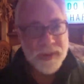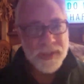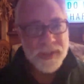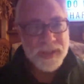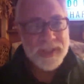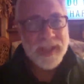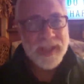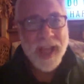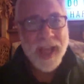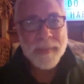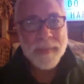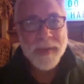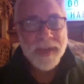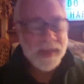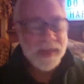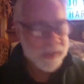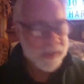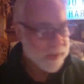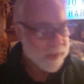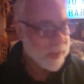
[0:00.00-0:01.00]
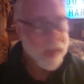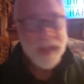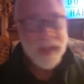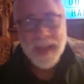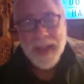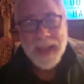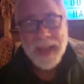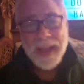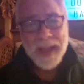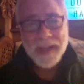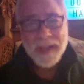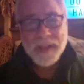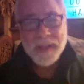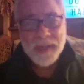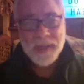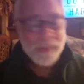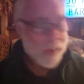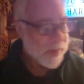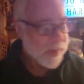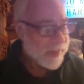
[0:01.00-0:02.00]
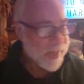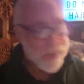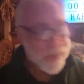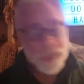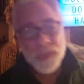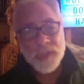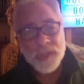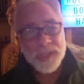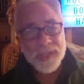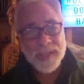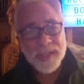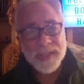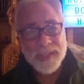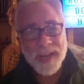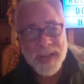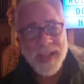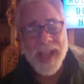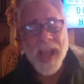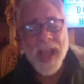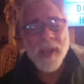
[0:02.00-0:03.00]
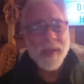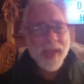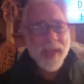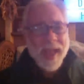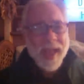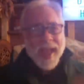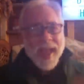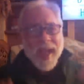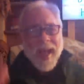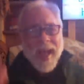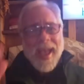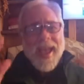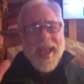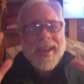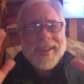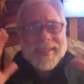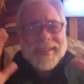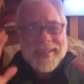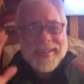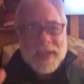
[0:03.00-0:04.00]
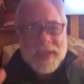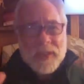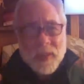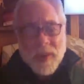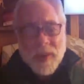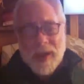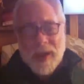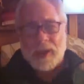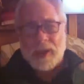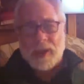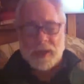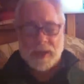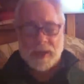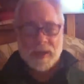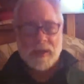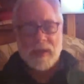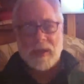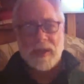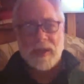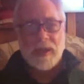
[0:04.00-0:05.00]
there is a sloppiness. I talked about dishes in the sink. I, I had a dishwasher.